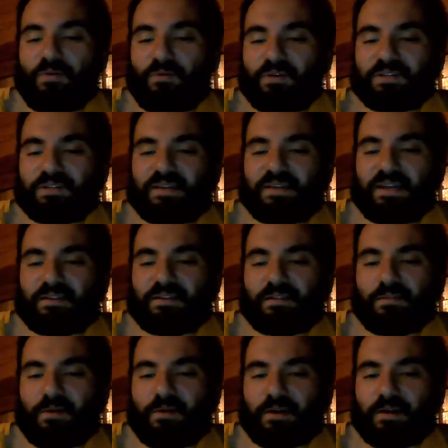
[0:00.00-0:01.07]
the words of Kendrick
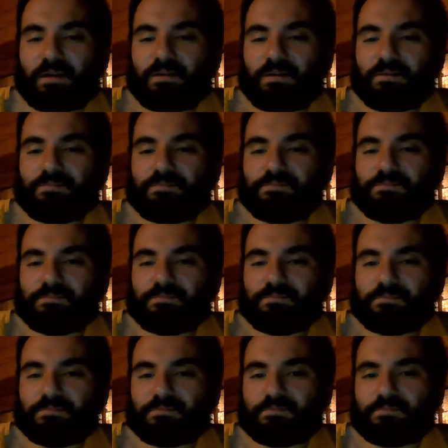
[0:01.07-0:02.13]
Lamar,
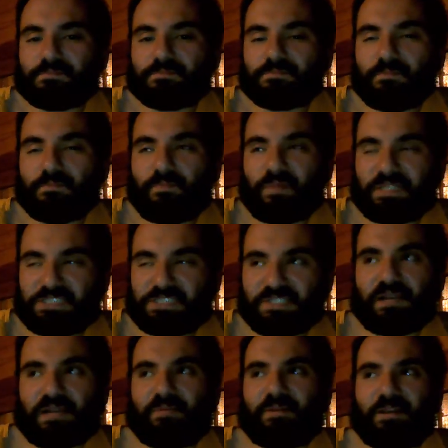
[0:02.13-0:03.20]

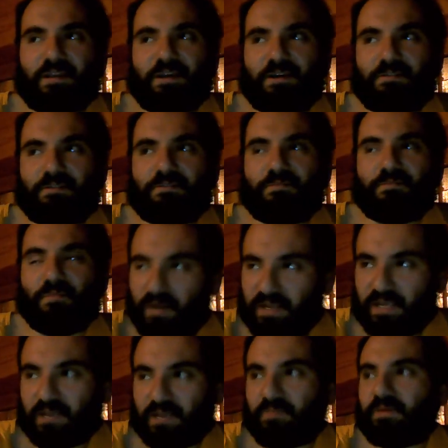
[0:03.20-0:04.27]
bitches come and go,
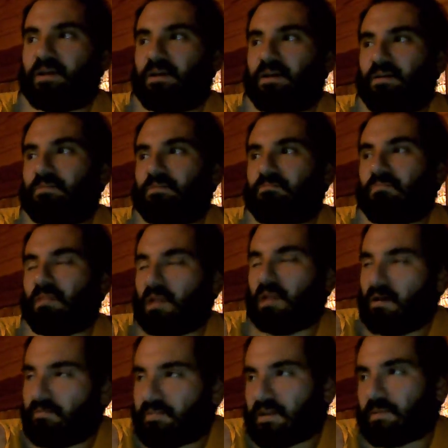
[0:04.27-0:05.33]
money come and go,
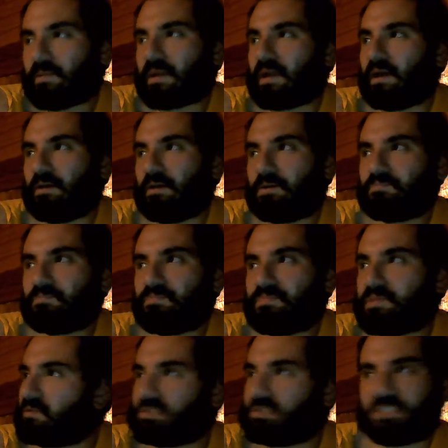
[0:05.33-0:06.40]
love come and go,
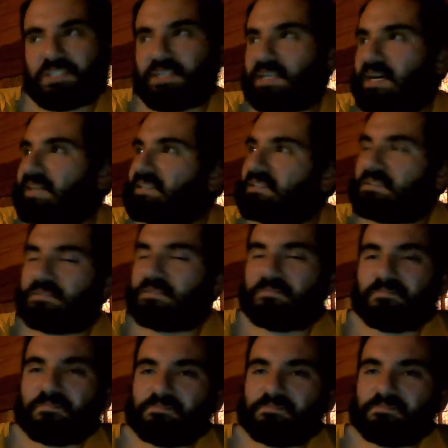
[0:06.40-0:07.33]
don't shit last.